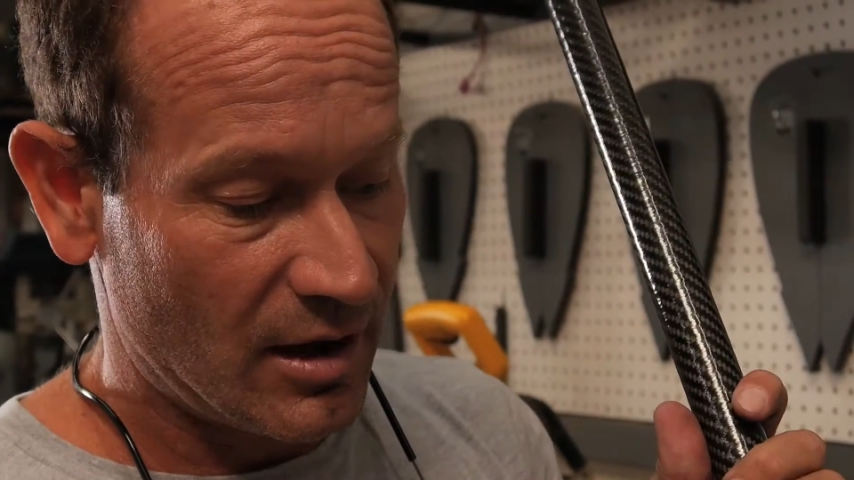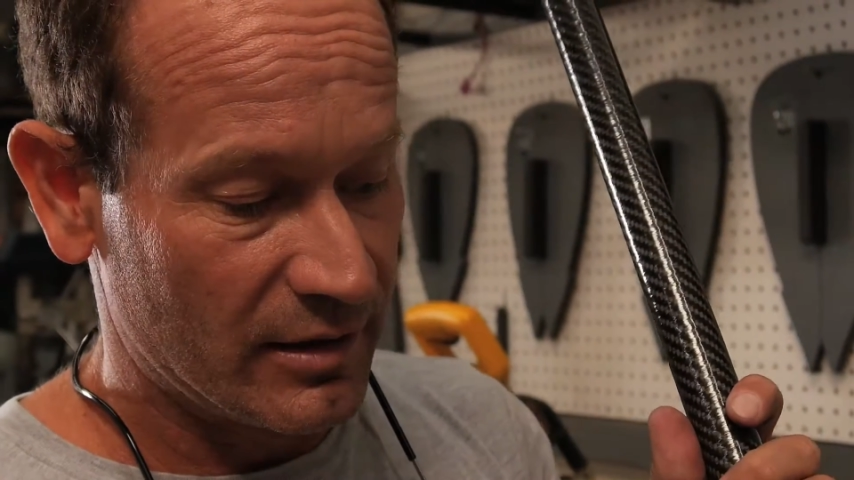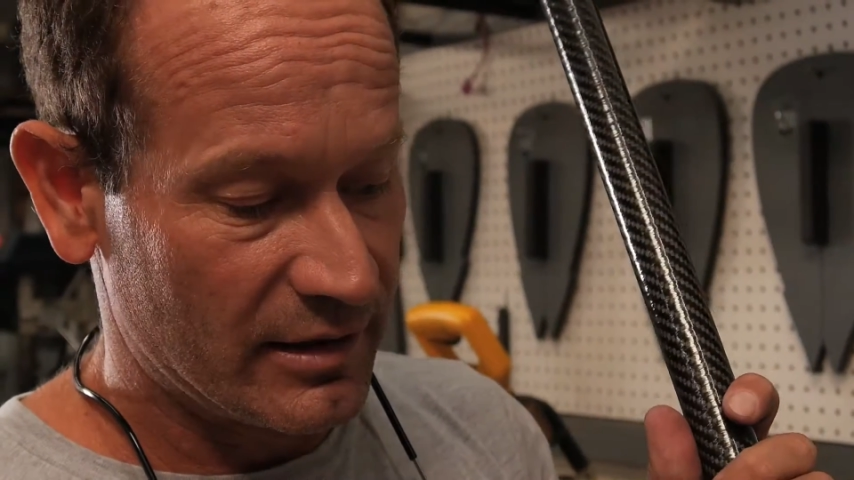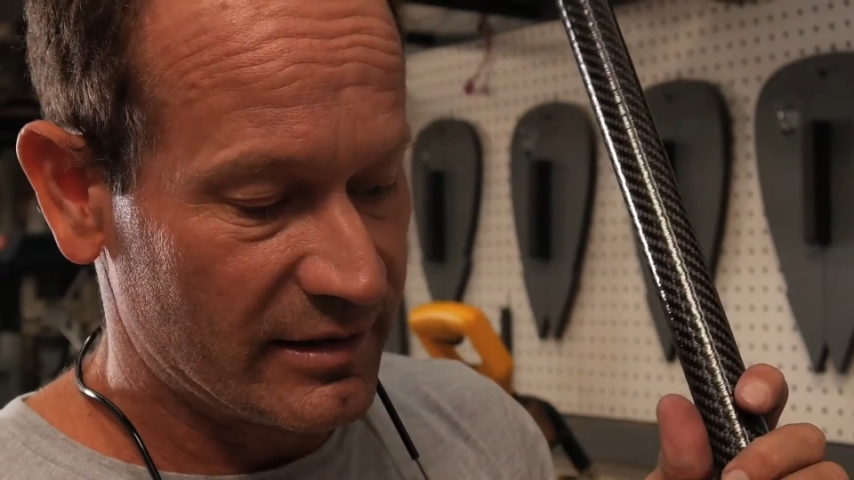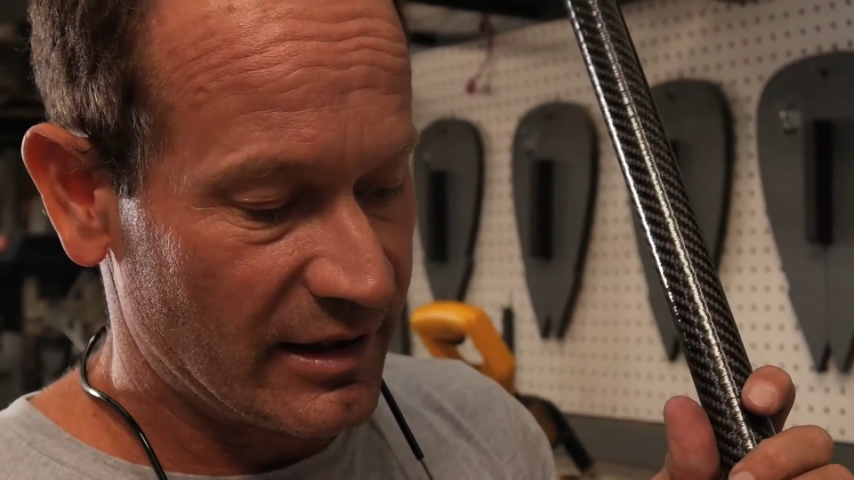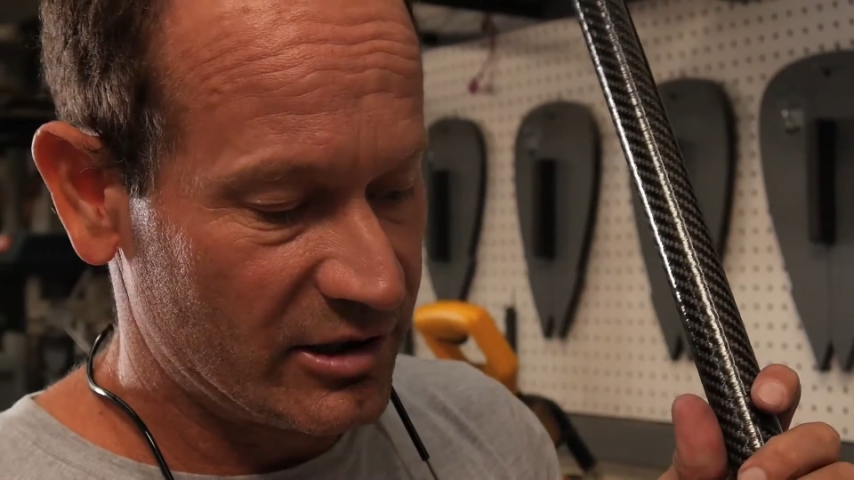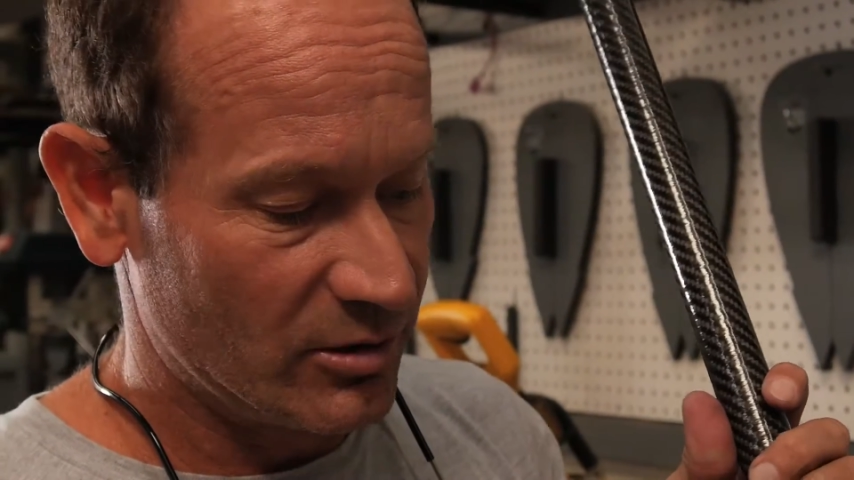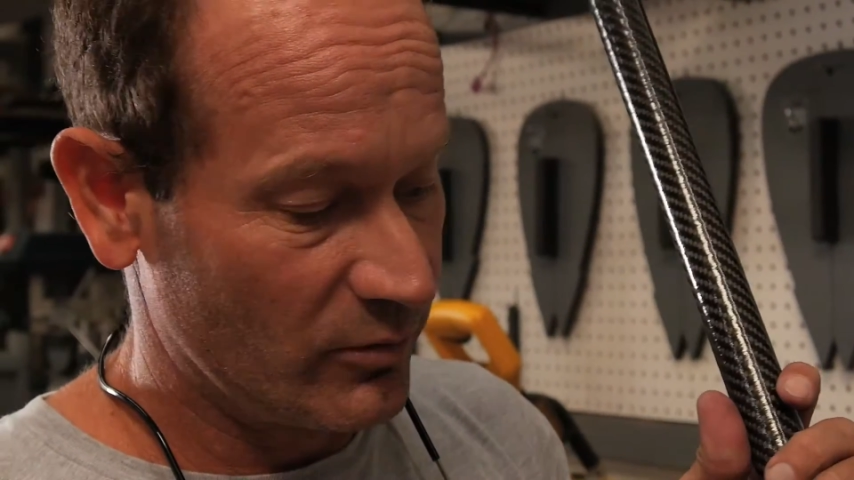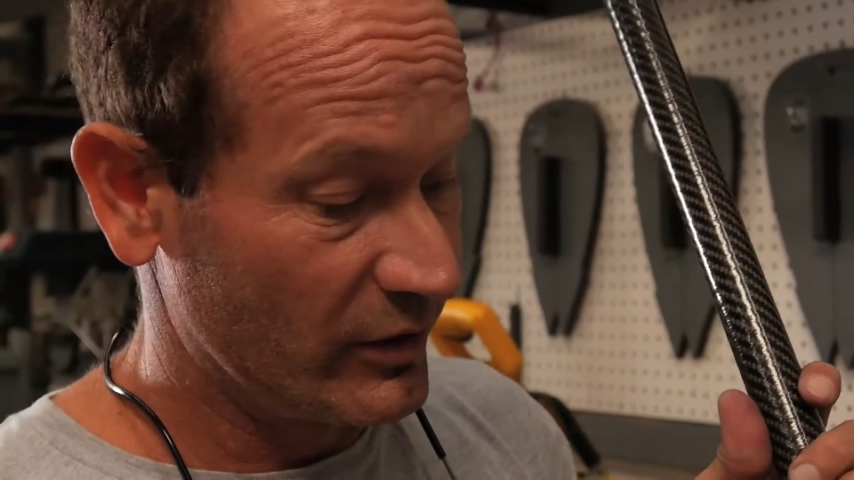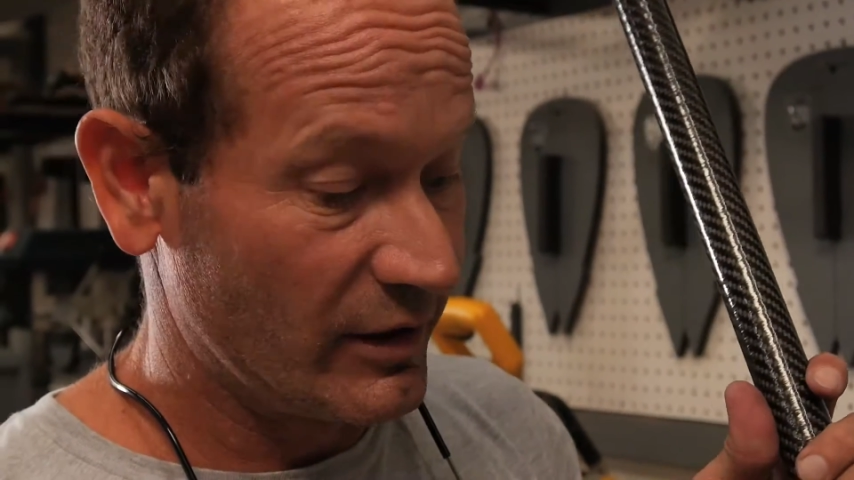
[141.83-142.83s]

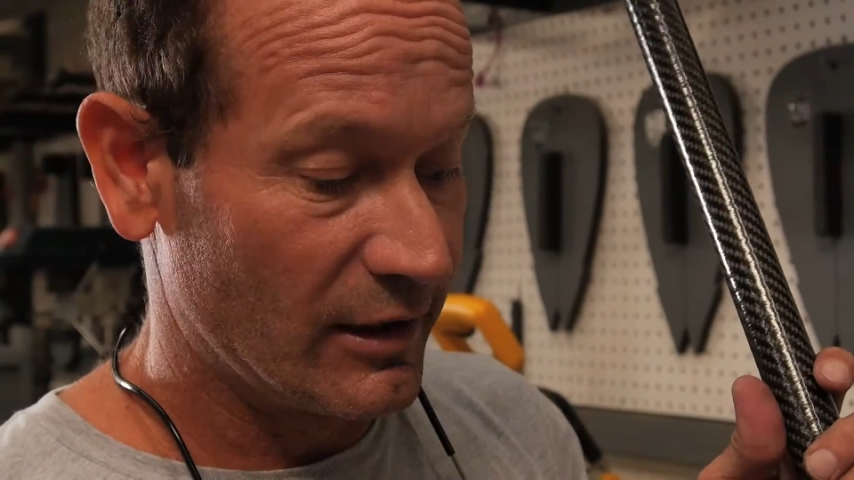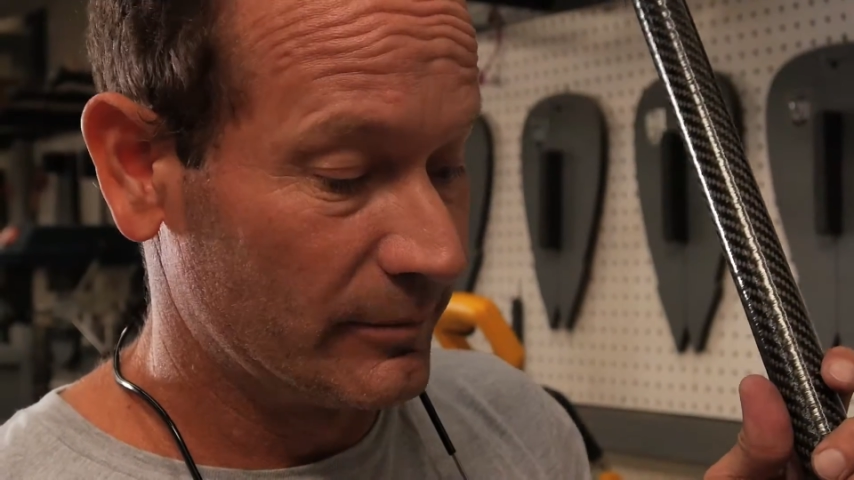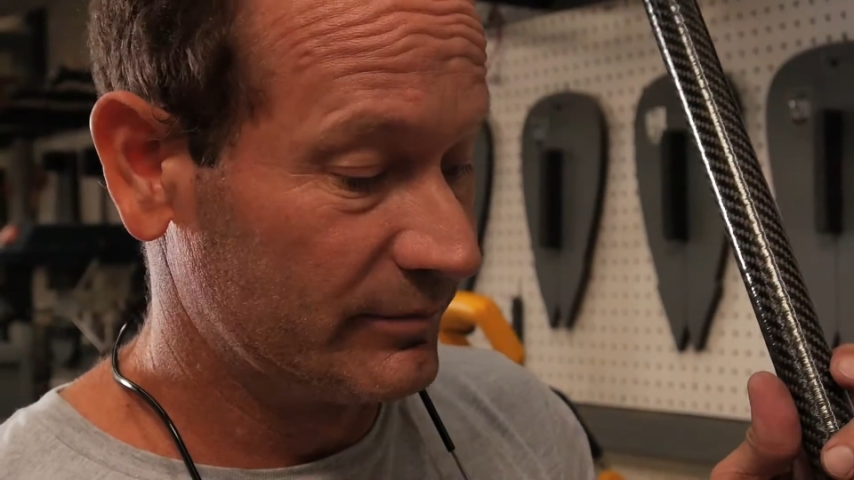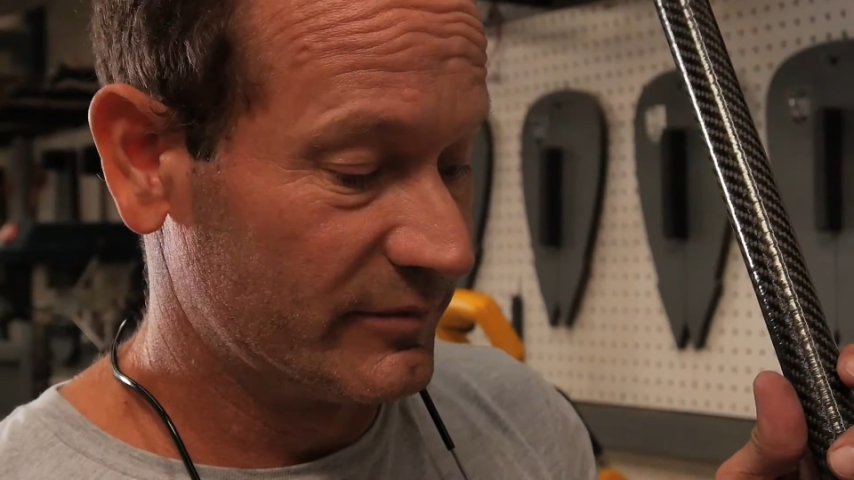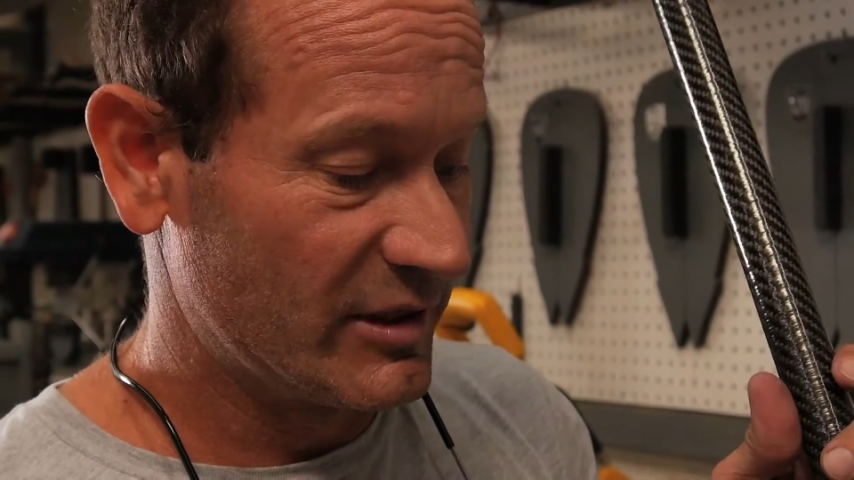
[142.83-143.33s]
condensation over time,